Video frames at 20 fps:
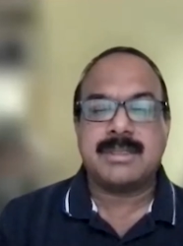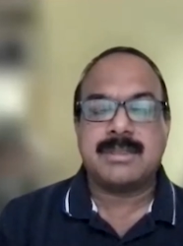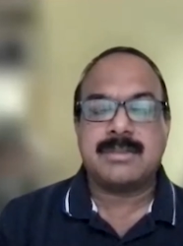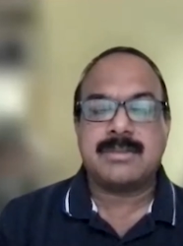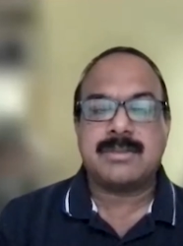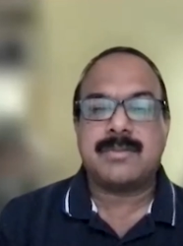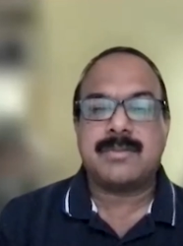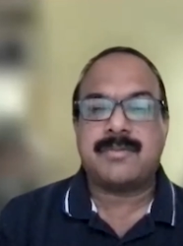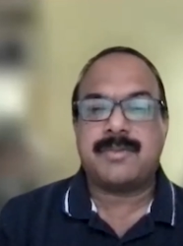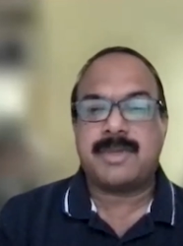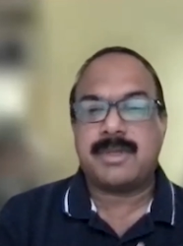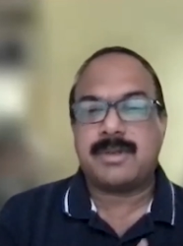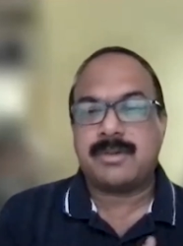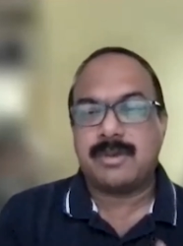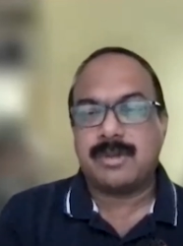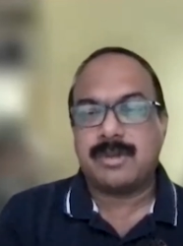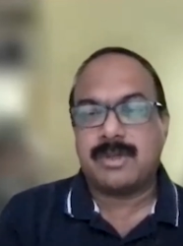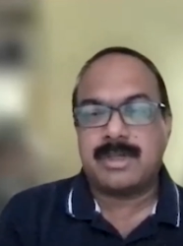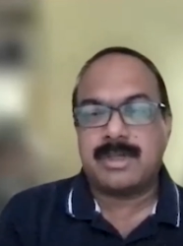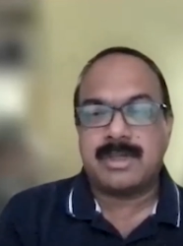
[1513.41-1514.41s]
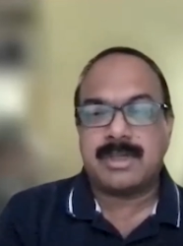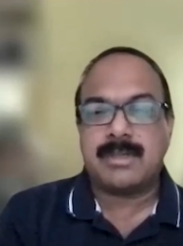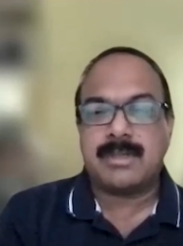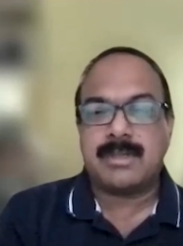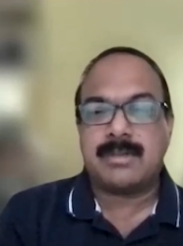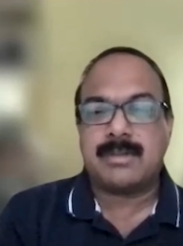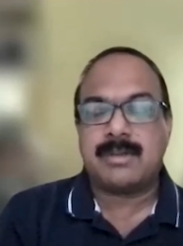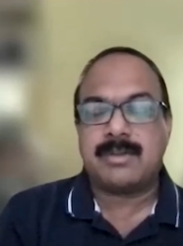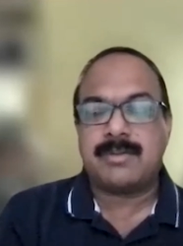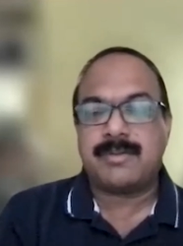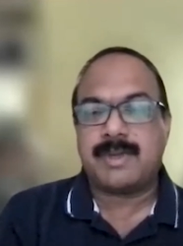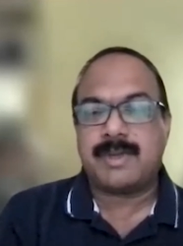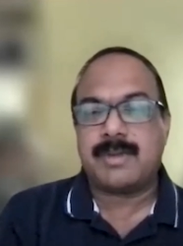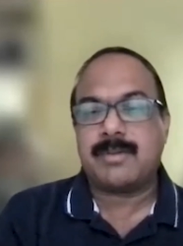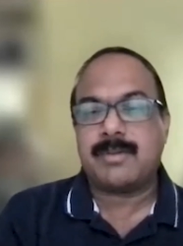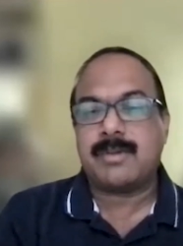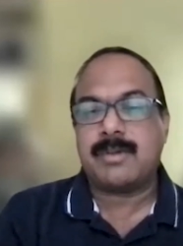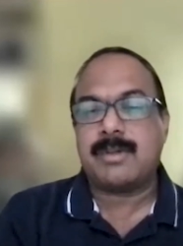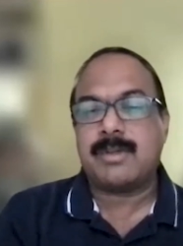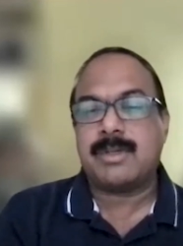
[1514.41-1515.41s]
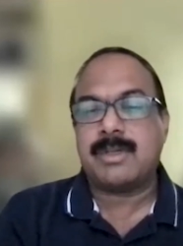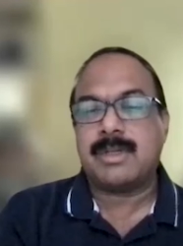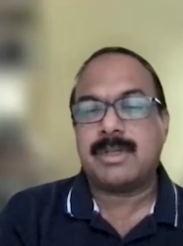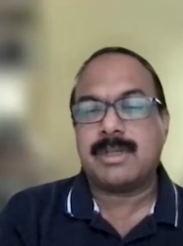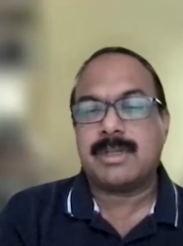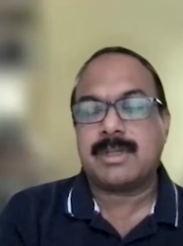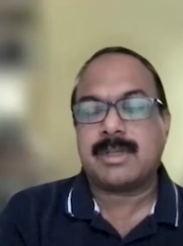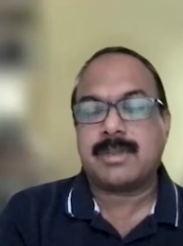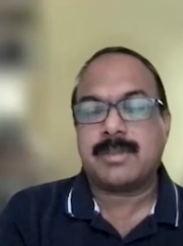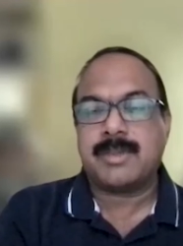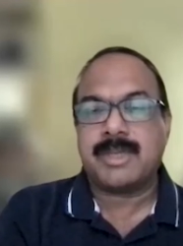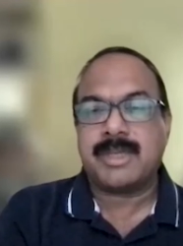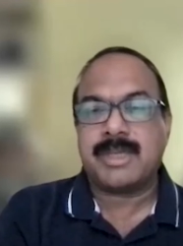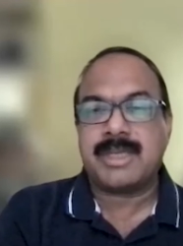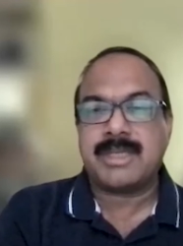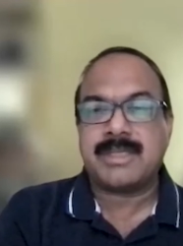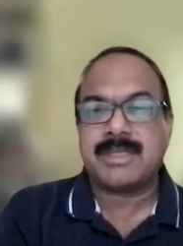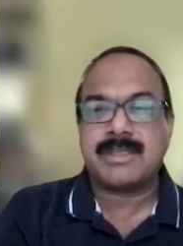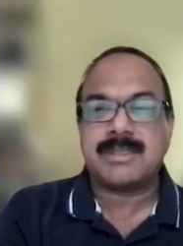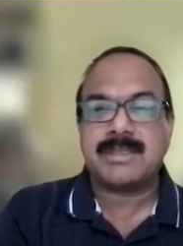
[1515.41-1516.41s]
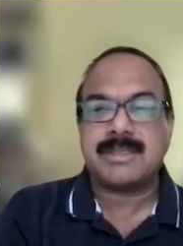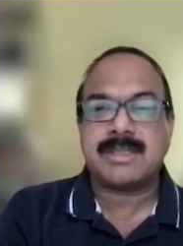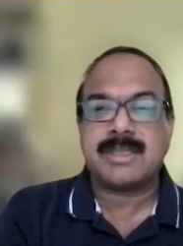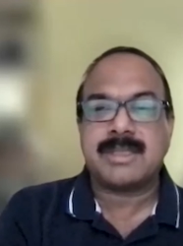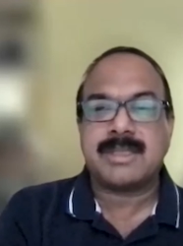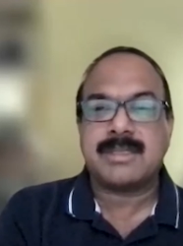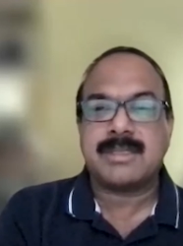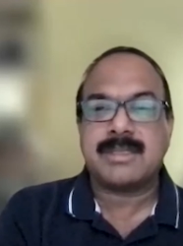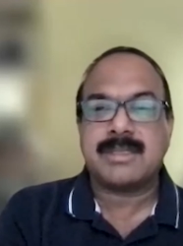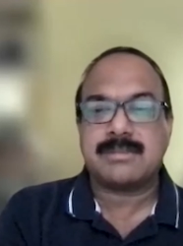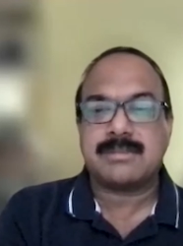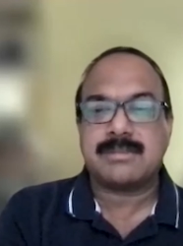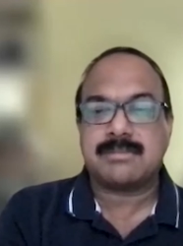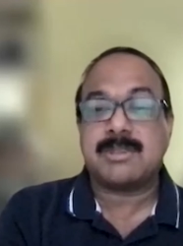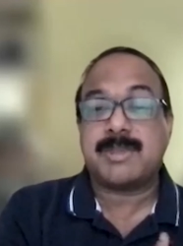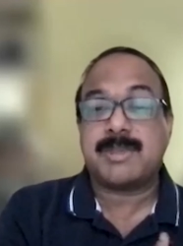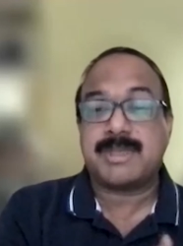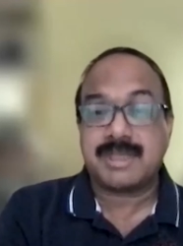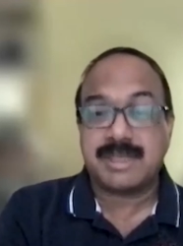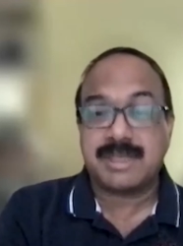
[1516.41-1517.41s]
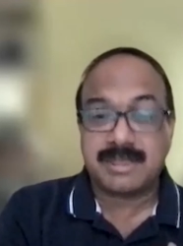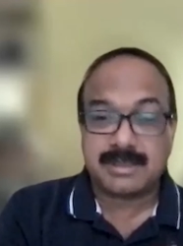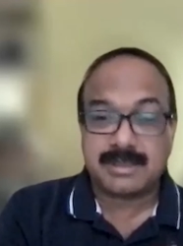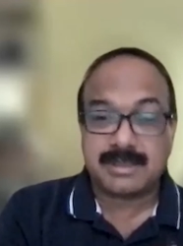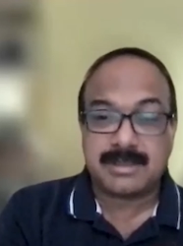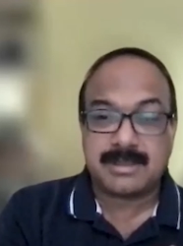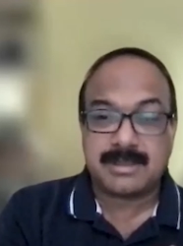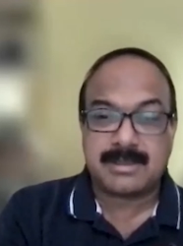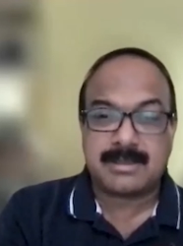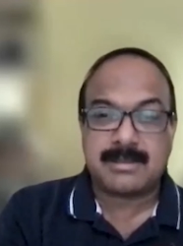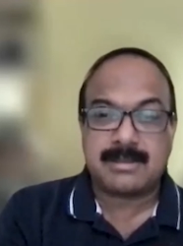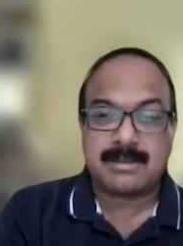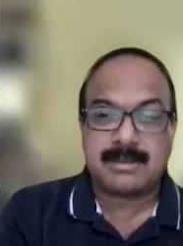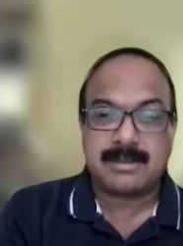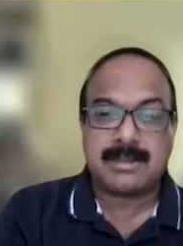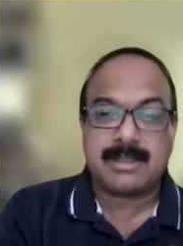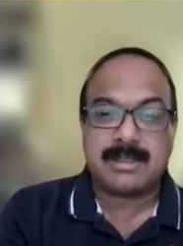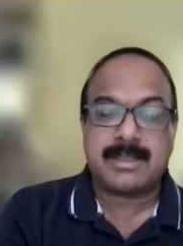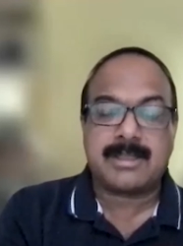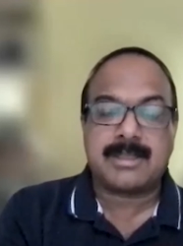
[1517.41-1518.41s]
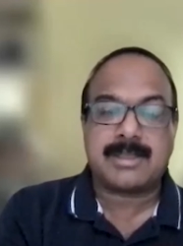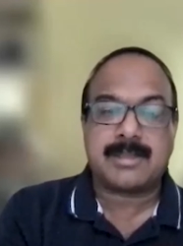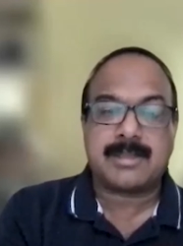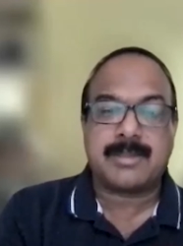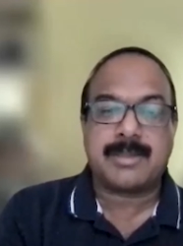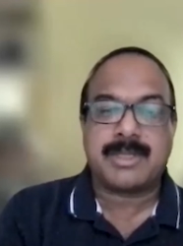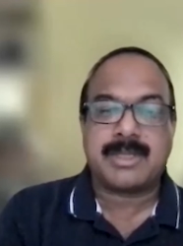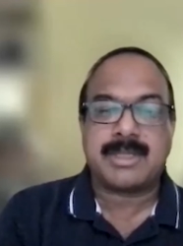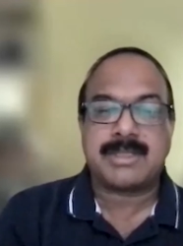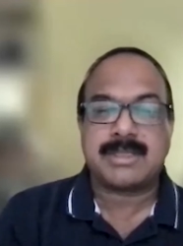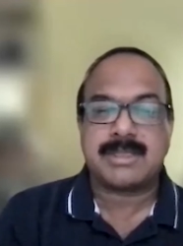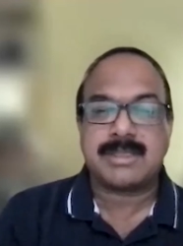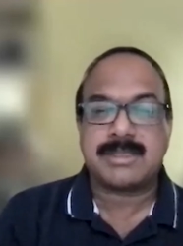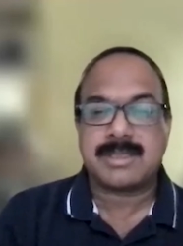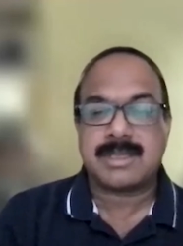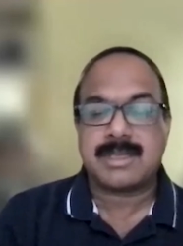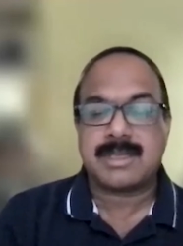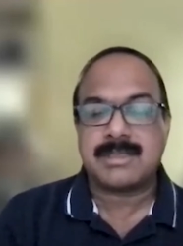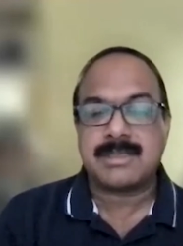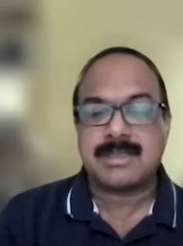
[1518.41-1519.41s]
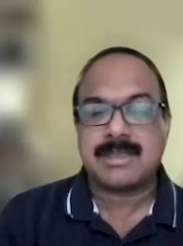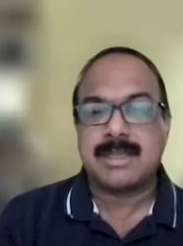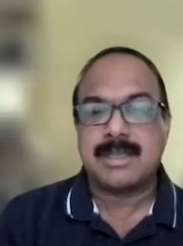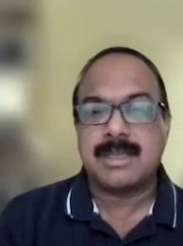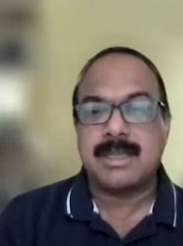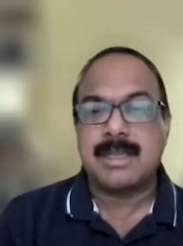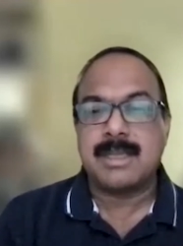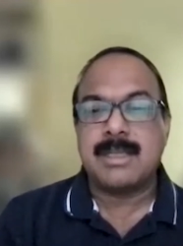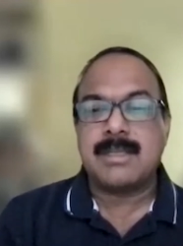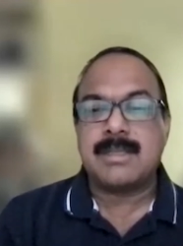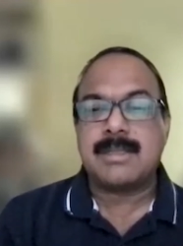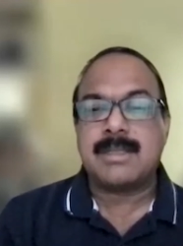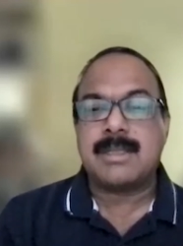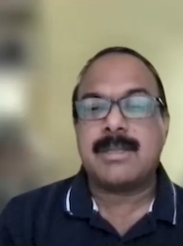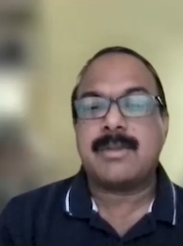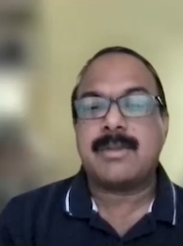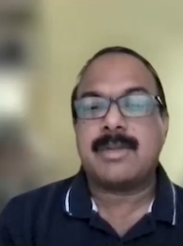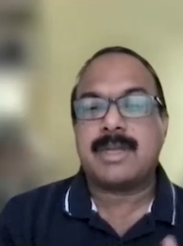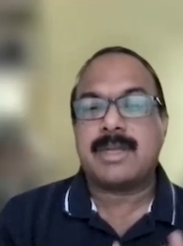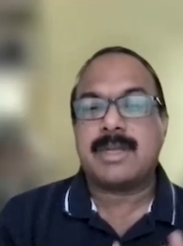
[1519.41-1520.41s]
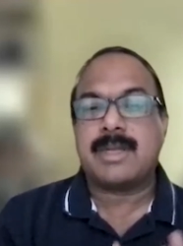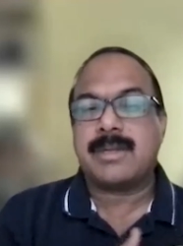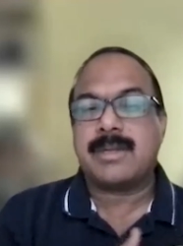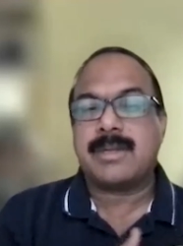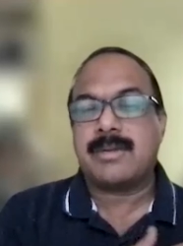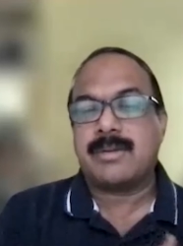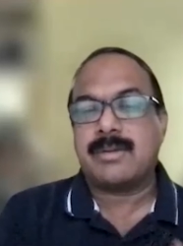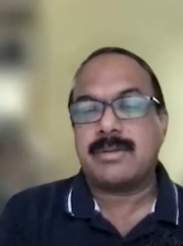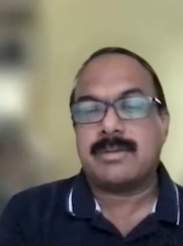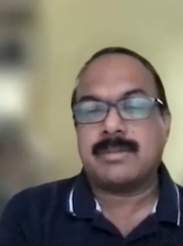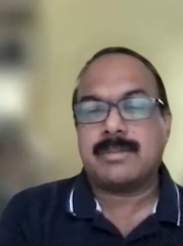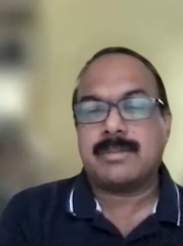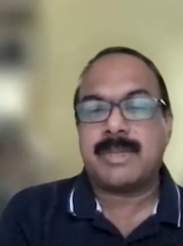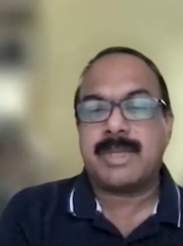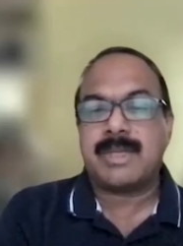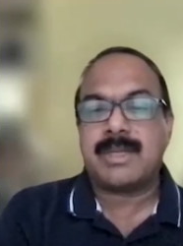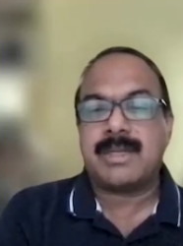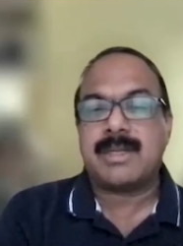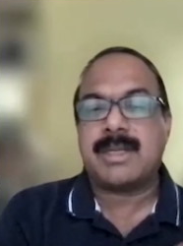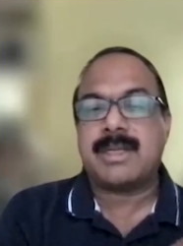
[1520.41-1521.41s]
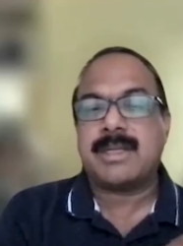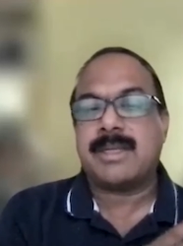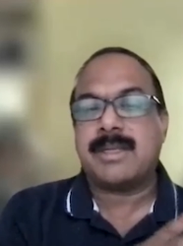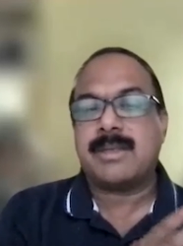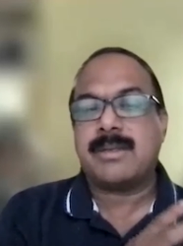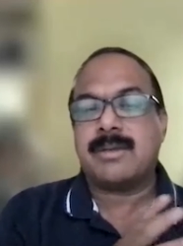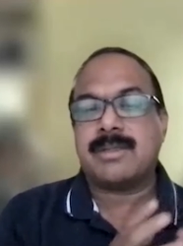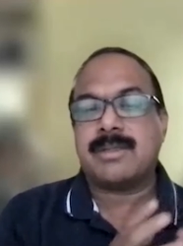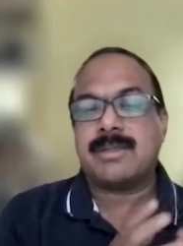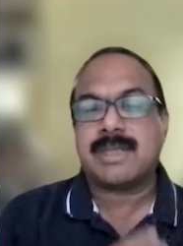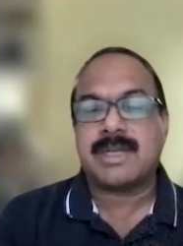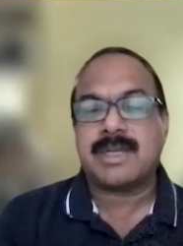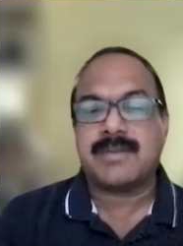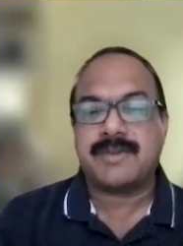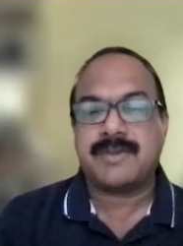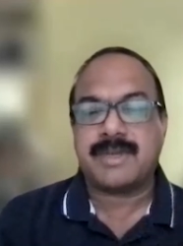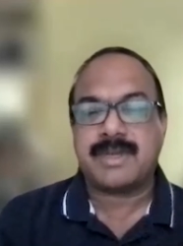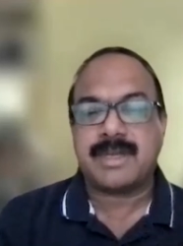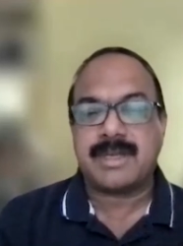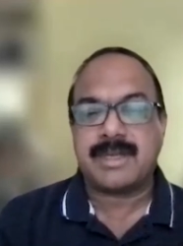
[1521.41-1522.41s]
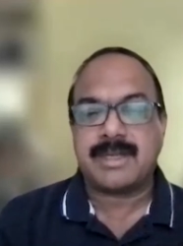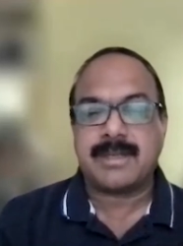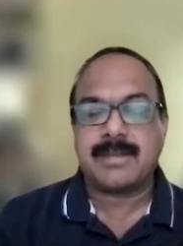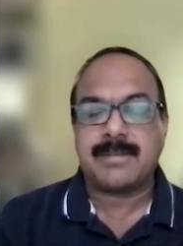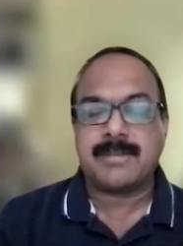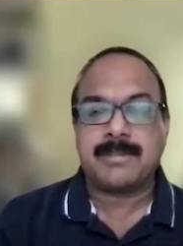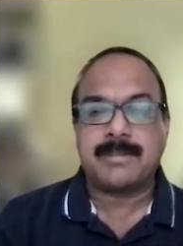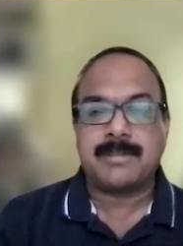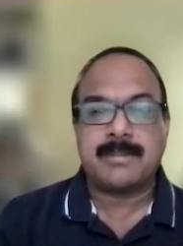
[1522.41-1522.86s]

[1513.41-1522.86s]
So if you're a good, uh, you know, if you have good uh, communication skills, especially in the uh, written communication skills, then you can get into medical writing or scientific writing.